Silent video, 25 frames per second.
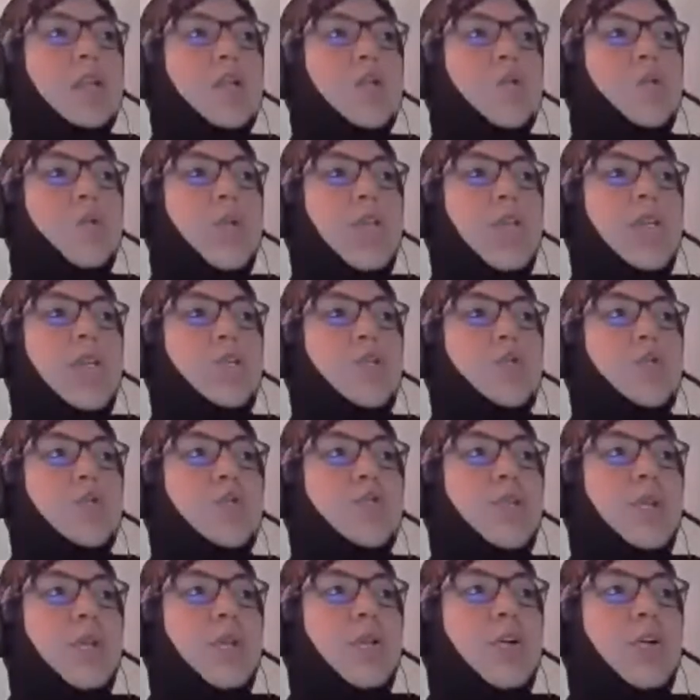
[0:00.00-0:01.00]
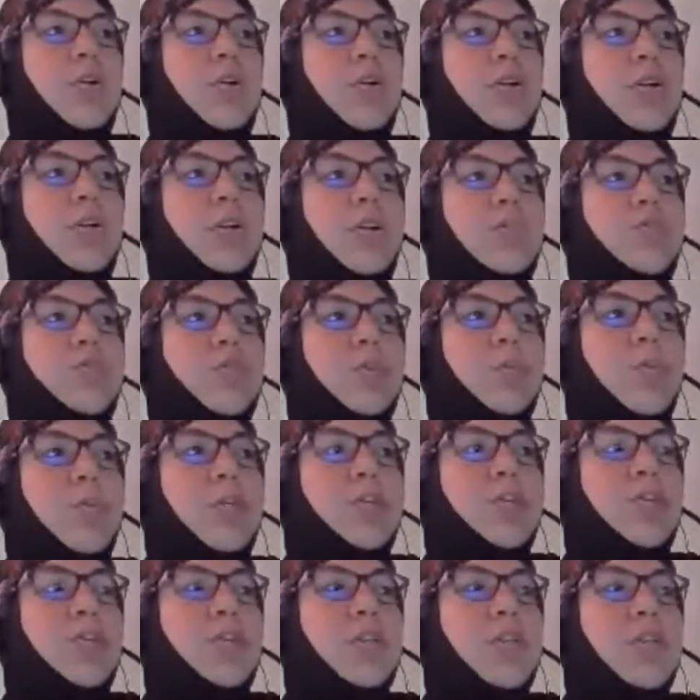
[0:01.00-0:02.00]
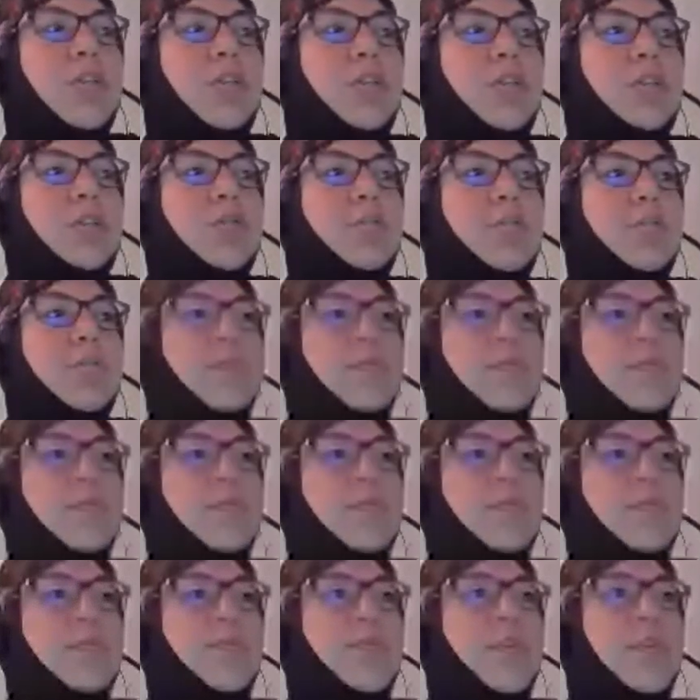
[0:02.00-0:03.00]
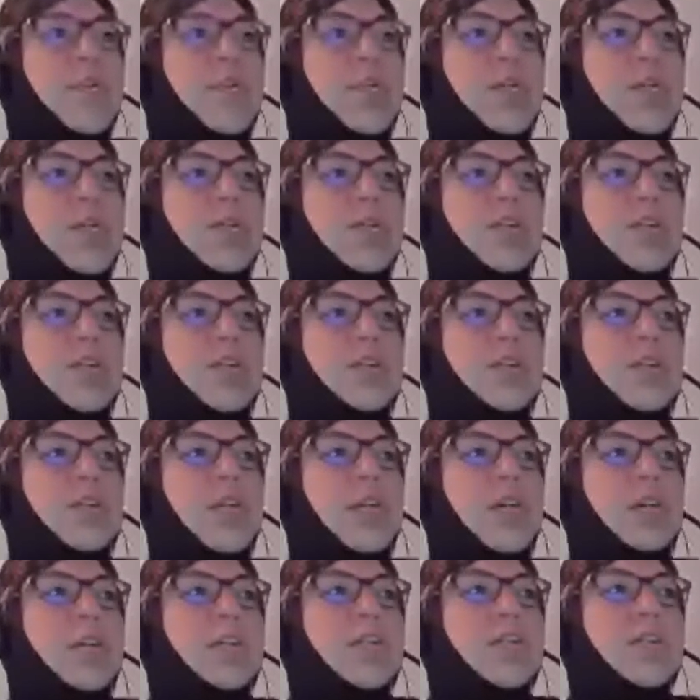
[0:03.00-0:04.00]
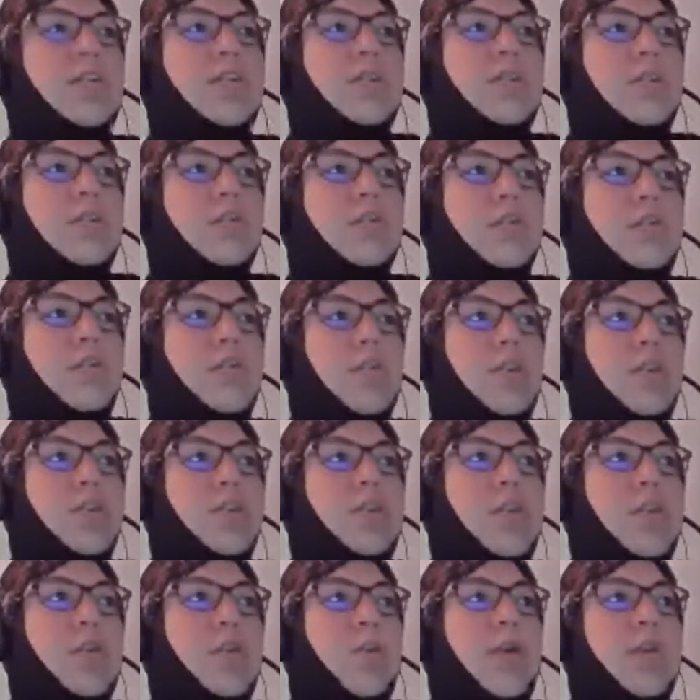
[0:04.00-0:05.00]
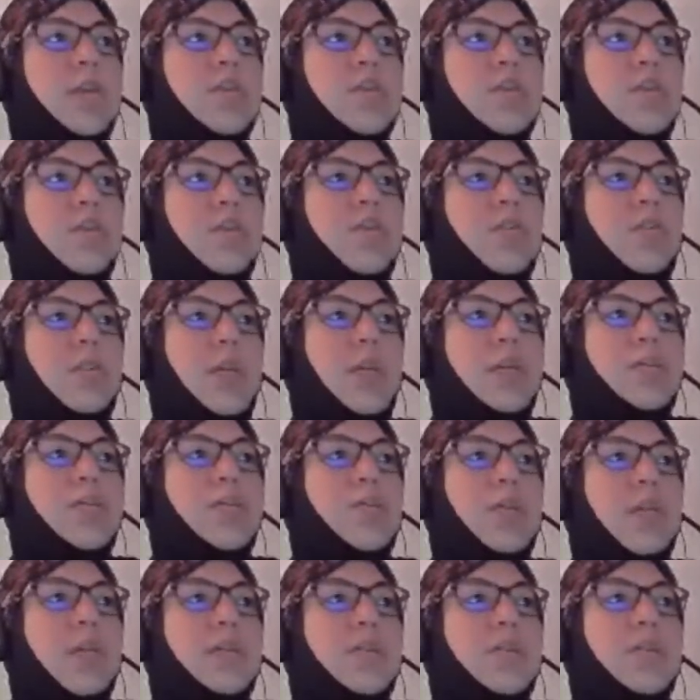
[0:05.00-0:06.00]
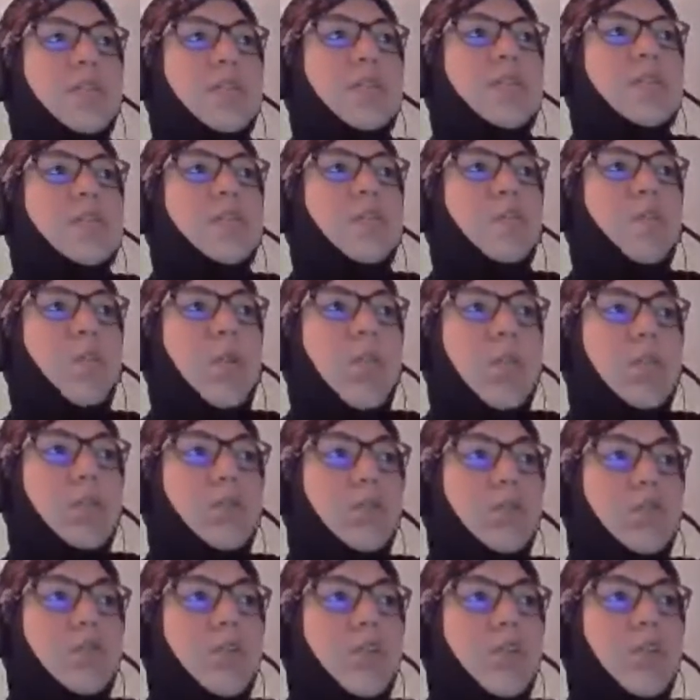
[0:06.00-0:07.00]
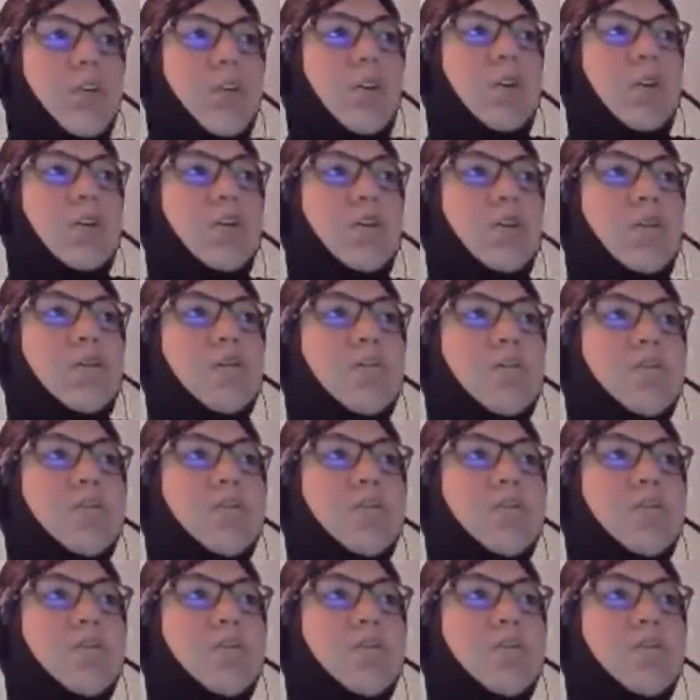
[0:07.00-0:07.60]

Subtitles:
We need to fill all information here. We click on create, request all, as you can see. So we need to fill all.